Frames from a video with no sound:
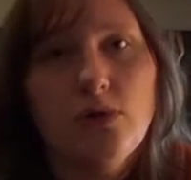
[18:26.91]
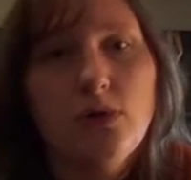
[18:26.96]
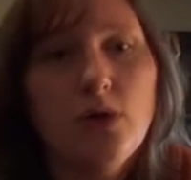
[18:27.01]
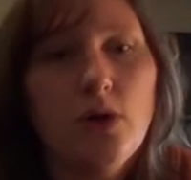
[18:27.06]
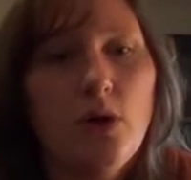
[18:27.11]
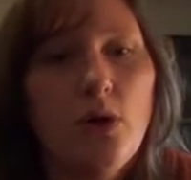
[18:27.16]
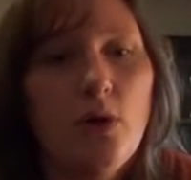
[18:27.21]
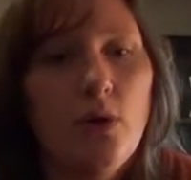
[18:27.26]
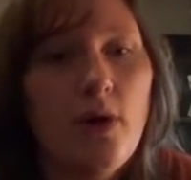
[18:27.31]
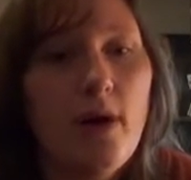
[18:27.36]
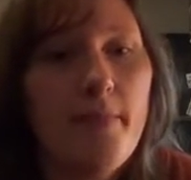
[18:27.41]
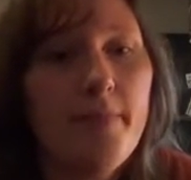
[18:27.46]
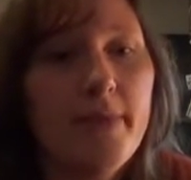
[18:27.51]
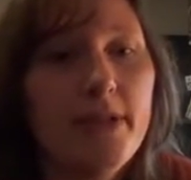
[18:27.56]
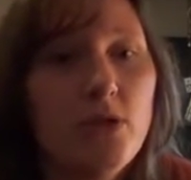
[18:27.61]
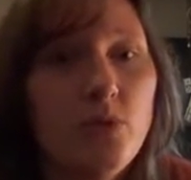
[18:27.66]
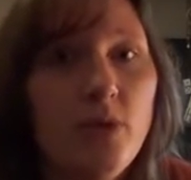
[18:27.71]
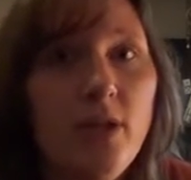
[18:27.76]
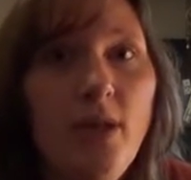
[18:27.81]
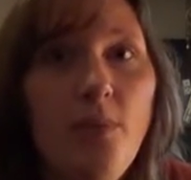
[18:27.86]
So
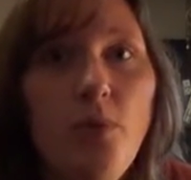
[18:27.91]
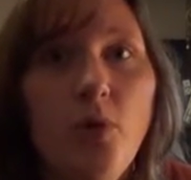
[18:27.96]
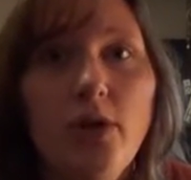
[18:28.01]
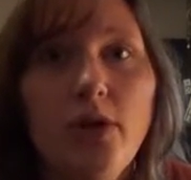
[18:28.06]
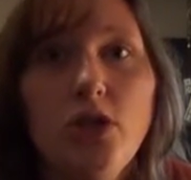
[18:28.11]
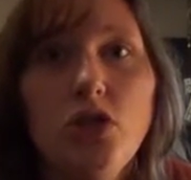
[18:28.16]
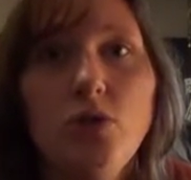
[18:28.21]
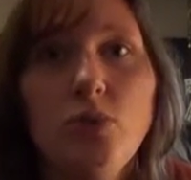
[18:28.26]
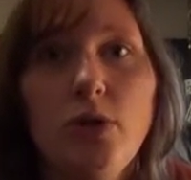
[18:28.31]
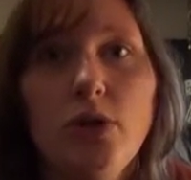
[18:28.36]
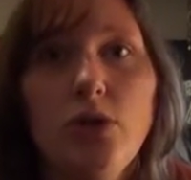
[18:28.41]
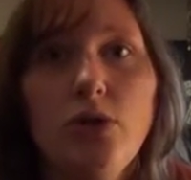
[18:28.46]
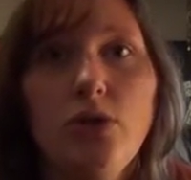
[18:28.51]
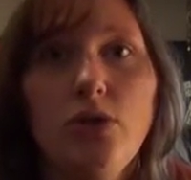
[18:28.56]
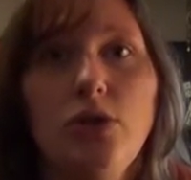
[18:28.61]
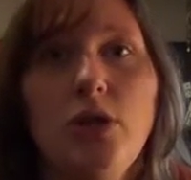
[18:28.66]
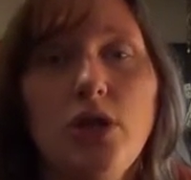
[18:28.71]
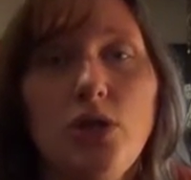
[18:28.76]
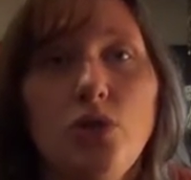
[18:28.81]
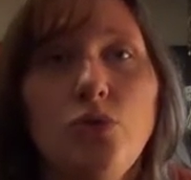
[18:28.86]
it's really important
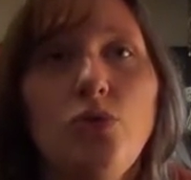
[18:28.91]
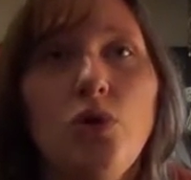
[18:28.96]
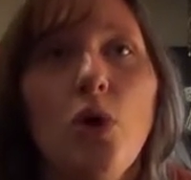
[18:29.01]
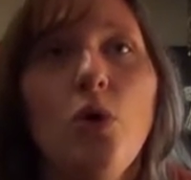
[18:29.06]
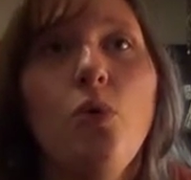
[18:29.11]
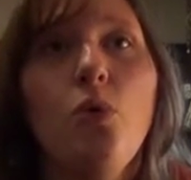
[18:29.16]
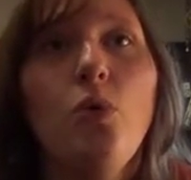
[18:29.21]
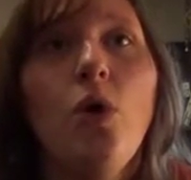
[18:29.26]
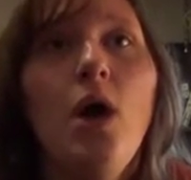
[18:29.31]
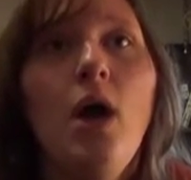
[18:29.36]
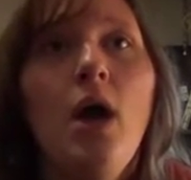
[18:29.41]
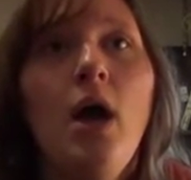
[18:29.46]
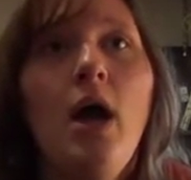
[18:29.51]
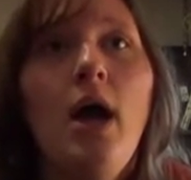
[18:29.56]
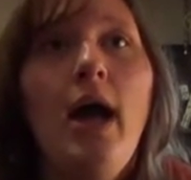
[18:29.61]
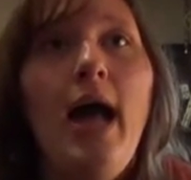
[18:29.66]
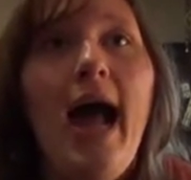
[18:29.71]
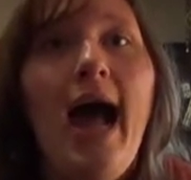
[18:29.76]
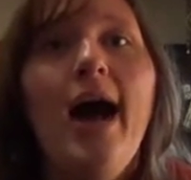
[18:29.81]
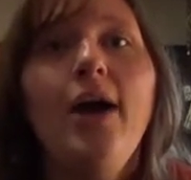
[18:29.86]
that you know
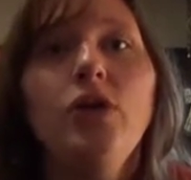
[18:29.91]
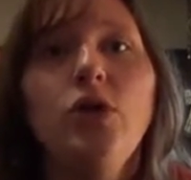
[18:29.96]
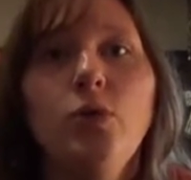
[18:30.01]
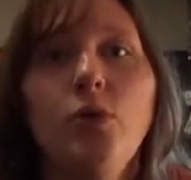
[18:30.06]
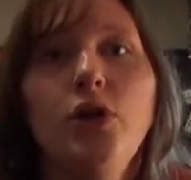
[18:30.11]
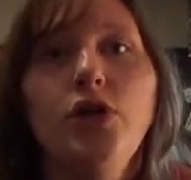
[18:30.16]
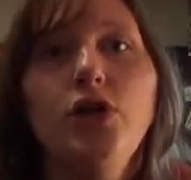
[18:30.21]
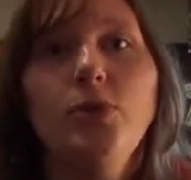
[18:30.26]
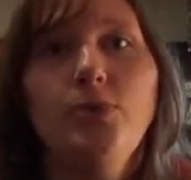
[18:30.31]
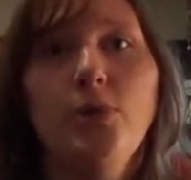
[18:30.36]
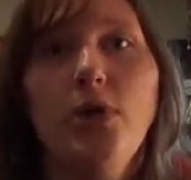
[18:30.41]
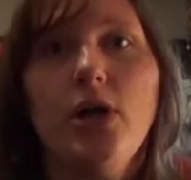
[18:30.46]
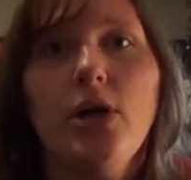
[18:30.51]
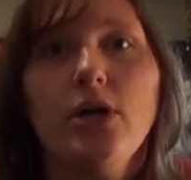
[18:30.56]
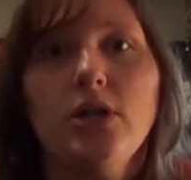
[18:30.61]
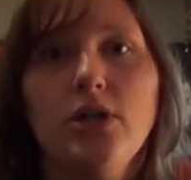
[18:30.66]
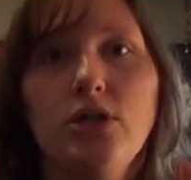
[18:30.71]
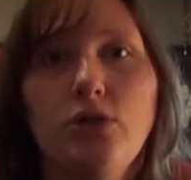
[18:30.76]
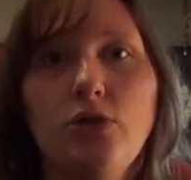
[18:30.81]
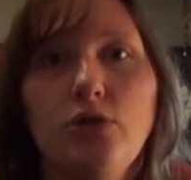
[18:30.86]
how you want your
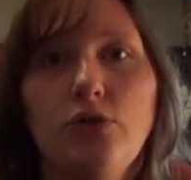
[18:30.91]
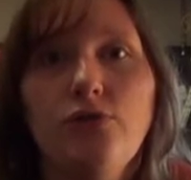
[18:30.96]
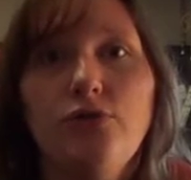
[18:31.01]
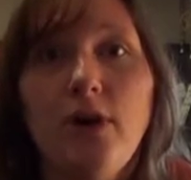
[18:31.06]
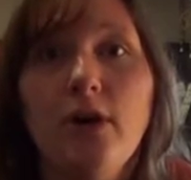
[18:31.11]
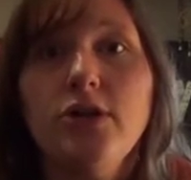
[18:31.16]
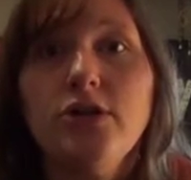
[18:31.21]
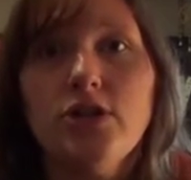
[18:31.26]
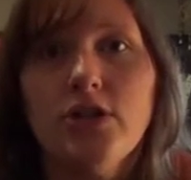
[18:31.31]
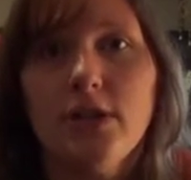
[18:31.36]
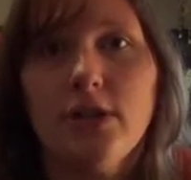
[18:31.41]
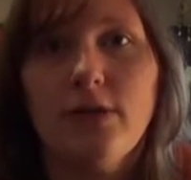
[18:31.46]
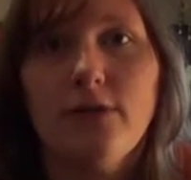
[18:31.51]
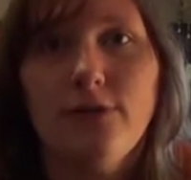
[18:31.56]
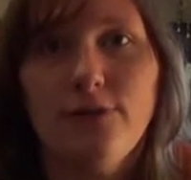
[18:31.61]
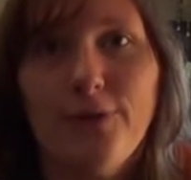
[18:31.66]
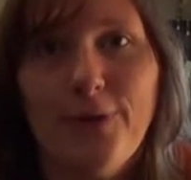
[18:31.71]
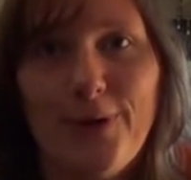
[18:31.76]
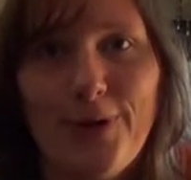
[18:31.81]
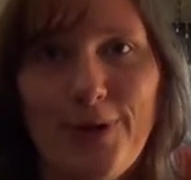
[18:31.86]
book to function
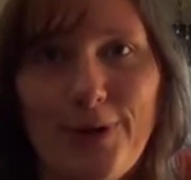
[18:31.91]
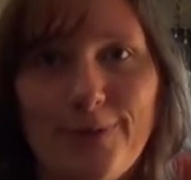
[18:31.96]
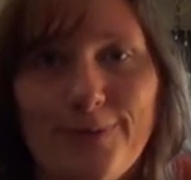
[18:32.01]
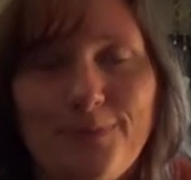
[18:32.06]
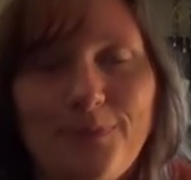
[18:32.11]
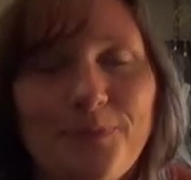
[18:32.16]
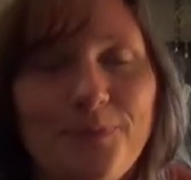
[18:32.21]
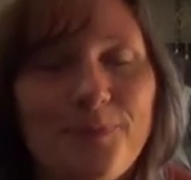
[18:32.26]
for you.